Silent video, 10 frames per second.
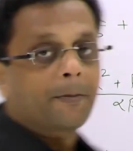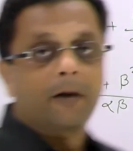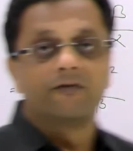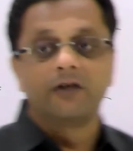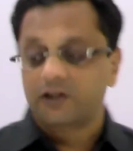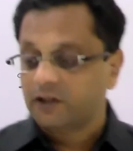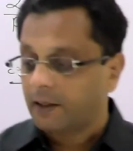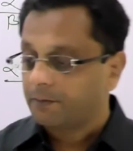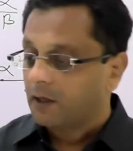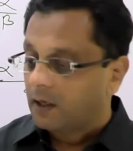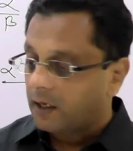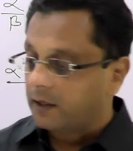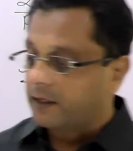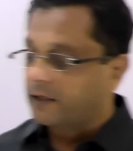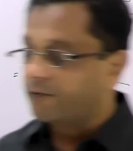of this type,
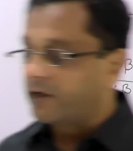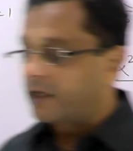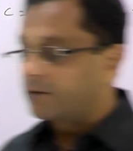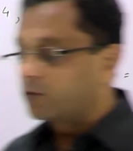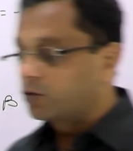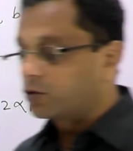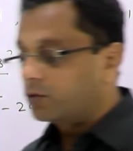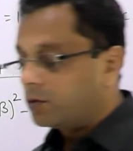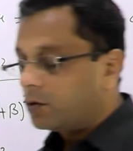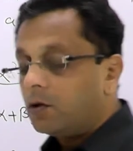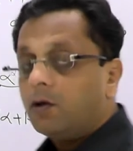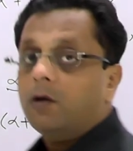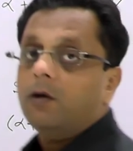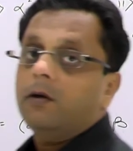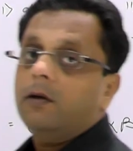and then we can move to
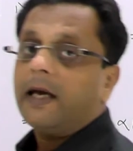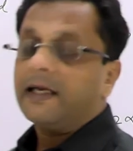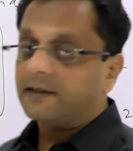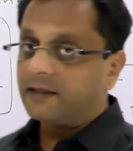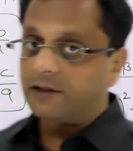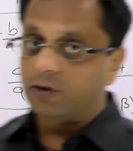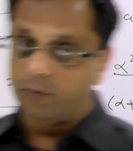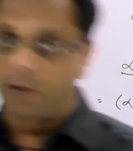exercise two